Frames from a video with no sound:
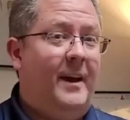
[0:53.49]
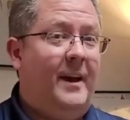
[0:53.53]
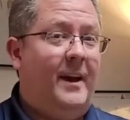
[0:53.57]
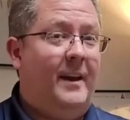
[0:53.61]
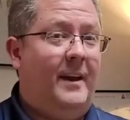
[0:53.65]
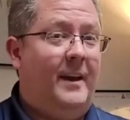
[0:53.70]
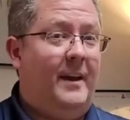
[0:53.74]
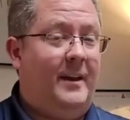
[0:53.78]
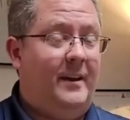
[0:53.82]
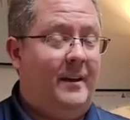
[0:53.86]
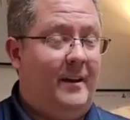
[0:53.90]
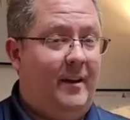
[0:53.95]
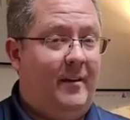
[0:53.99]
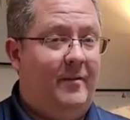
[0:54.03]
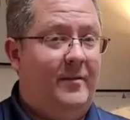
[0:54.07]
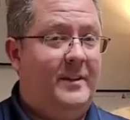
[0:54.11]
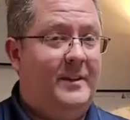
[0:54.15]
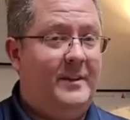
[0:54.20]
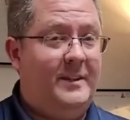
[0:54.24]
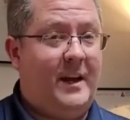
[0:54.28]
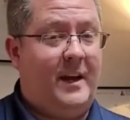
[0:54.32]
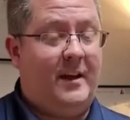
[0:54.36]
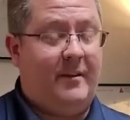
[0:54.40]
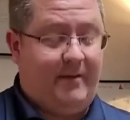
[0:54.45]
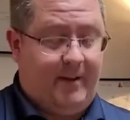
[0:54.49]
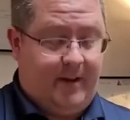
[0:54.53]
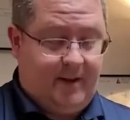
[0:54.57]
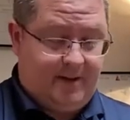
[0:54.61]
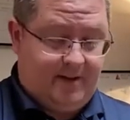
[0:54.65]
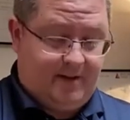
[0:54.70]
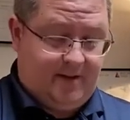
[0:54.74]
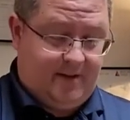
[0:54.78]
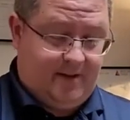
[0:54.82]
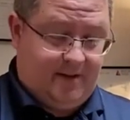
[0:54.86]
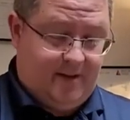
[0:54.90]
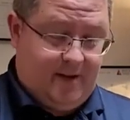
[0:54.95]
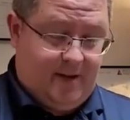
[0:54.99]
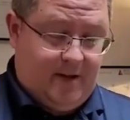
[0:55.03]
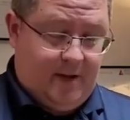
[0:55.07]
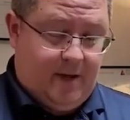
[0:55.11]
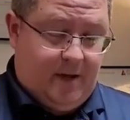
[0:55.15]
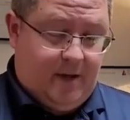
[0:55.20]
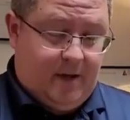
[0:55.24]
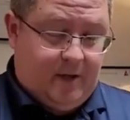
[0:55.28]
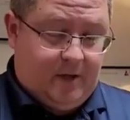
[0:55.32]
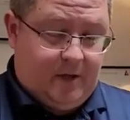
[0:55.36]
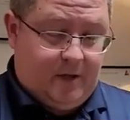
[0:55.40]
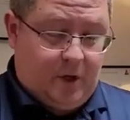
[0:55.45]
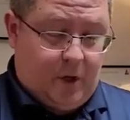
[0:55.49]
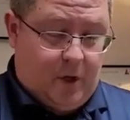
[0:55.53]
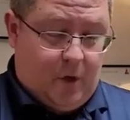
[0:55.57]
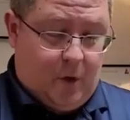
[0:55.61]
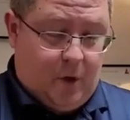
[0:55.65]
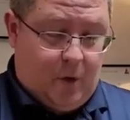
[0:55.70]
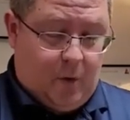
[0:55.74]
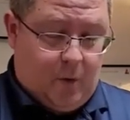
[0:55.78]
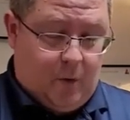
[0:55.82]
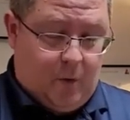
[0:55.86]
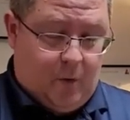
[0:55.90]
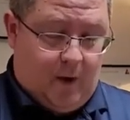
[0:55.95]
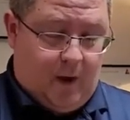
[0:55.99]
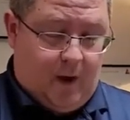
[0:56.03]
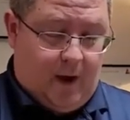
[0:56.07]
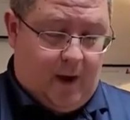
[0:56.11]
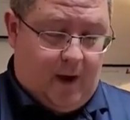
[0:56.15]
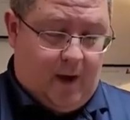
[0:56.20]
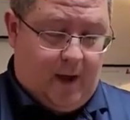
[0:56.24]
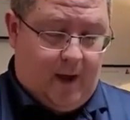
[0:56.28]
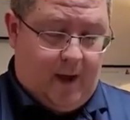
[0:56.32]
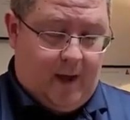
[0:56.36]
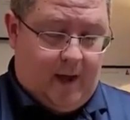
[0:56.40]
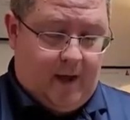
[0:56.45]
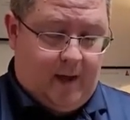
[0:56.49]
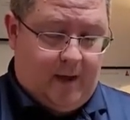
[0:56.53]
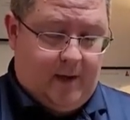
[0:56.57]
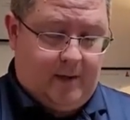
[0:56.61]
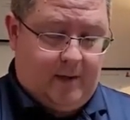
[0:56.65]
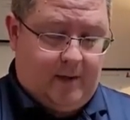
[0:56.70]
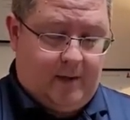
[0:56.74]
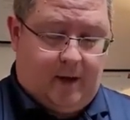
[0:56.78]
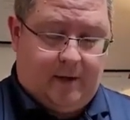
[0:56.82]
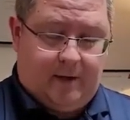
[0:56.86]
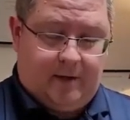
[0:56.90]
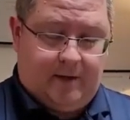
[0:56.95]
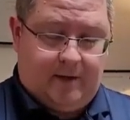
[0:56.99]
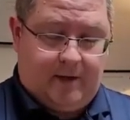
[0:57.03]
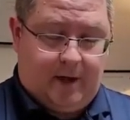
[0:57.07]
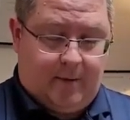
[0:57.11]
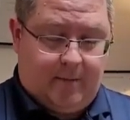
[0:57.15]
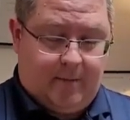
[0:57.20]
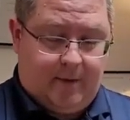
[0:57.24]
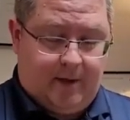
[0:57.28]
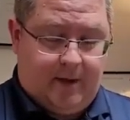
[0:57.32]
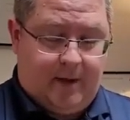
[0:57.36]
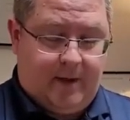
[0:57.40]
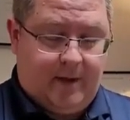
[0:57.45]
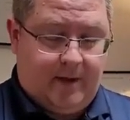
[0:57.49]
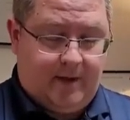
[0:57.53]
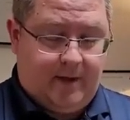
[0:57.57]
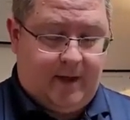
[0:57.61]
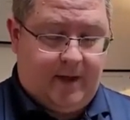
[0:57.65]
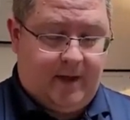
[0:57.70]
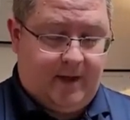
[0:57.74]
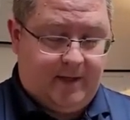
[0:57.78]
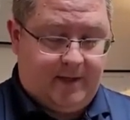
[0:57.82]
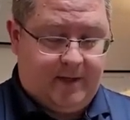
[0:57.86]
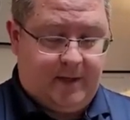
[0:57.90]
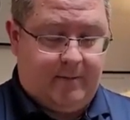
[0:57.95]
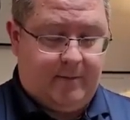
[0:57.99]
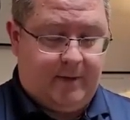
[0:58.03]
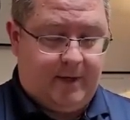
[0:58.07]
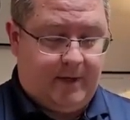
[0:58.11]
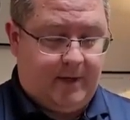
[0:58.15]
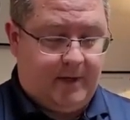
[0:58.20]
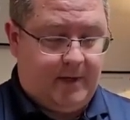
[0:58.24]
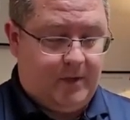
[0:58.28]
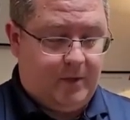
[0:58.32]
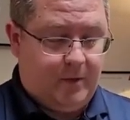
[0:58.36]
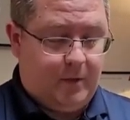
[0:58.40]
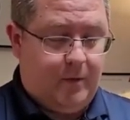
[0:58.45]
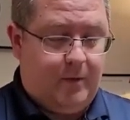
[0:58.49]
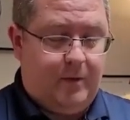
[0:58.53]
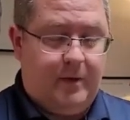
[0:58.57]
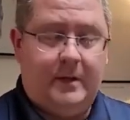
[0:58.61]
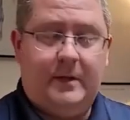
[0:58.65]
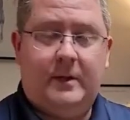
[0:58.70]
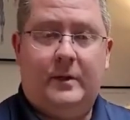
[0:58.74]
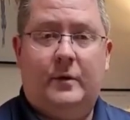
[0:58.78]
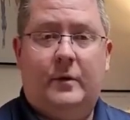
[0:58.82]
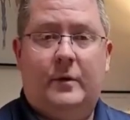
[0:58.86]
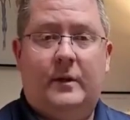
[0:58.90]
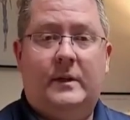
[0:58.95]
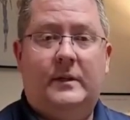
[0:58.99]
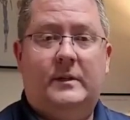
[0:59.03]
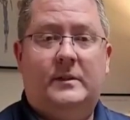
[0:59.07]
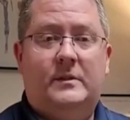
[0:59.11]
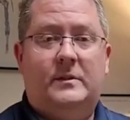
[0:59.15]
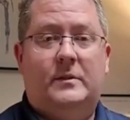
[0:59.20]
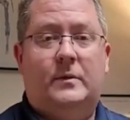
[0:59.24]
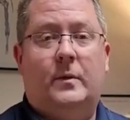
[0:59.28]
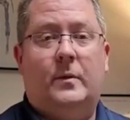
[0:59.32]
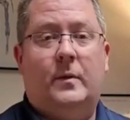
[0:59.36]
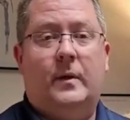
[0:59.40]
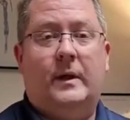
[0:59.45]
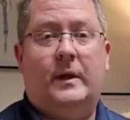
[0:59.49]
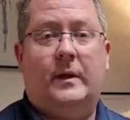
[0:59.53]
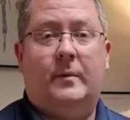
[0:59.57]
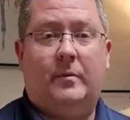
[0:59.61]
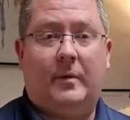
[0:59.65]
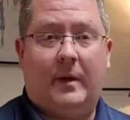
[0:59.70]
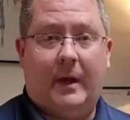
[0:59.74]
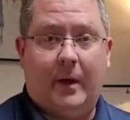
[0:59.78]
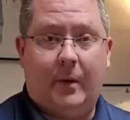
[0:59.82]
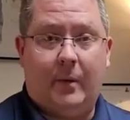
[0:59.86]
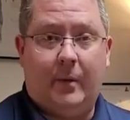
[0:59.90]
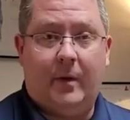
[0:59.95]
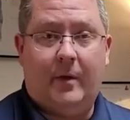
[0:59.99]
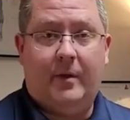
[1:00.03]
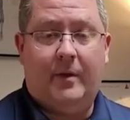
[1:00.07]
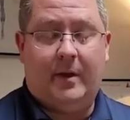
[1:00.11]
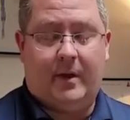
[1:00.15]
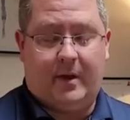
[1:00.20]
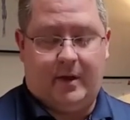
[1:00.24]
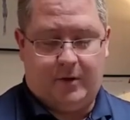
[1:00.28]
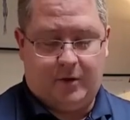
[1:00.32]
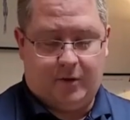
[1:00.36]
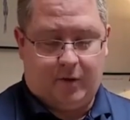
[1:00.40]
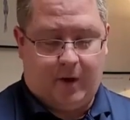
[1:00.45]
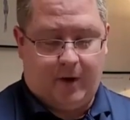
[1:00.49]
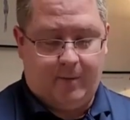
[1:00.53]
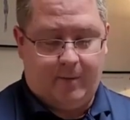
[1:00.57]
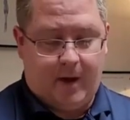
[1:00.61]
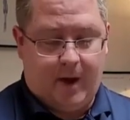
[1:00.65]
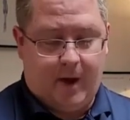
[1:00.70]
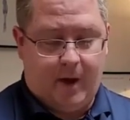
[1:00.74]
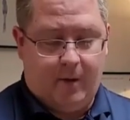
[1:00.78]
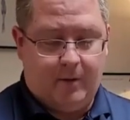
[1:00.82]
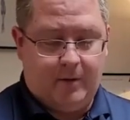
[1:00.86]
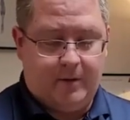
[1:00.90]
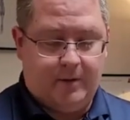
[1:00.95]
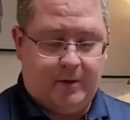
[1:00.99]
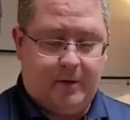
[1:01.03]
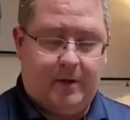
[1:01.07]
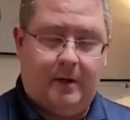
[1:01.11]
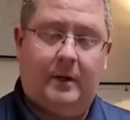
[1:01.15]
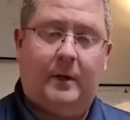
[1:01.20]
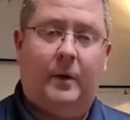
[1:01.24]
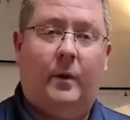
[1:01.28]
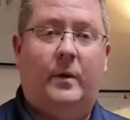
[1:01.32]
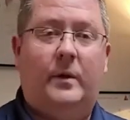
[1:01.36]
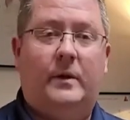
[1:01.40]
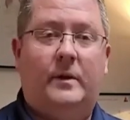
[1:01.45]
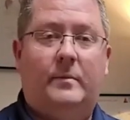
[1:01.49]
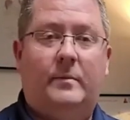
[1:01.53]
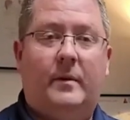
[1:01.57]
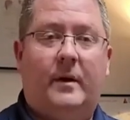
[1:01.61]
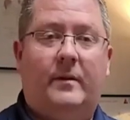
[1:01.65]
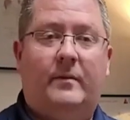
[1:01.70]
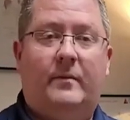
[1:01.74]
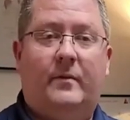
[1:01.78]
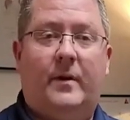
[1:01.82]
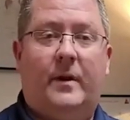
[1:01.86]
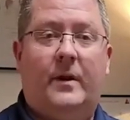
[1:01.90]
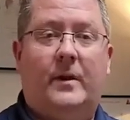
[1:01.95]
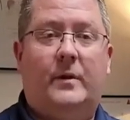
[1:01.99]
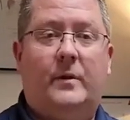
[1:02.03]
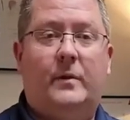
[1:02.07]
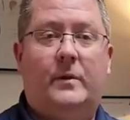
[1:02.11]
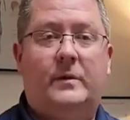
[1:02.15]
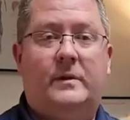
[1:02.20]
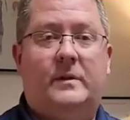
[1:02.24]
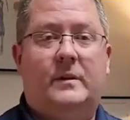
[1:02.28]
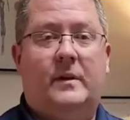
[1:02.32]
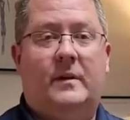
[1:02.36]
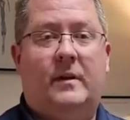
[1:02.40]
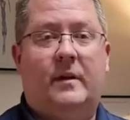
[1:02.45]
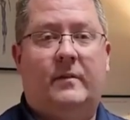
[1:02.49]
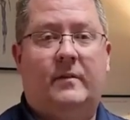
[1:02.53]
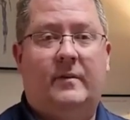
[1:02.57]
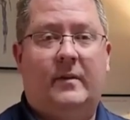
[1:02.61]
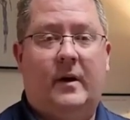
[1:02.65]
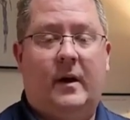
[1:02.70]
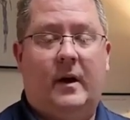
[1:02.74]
and I love the sound of it. So I had talked to the company. They sent me two of the units so I could play with and try them out. Loaned it to my friend who's a